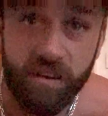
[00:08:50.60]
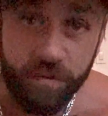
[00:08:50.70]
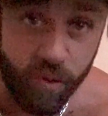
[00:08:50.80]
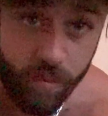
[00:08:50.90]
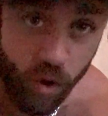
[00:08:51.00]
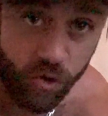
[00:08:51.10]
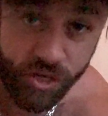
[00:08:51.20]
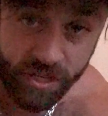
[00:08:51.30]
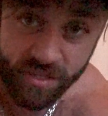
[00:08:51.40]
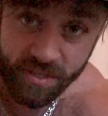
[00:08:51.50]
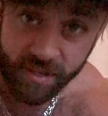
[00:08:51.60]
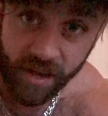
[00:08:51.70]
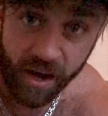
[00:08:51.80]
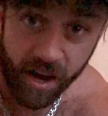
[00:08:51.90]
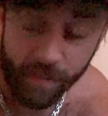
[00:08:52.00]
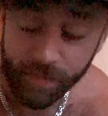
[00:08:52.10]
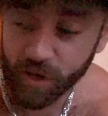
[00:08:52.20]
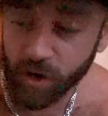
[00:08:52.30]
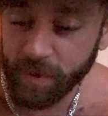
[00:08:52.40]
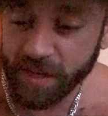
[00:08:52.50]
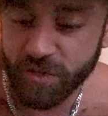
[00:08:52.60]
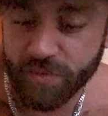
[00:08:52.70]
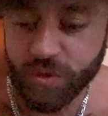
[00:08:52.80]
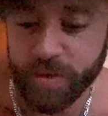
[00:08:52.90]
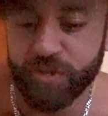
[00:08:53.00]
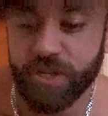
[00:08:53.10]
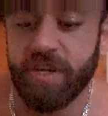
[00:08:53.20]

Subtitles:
of promotions. My subscription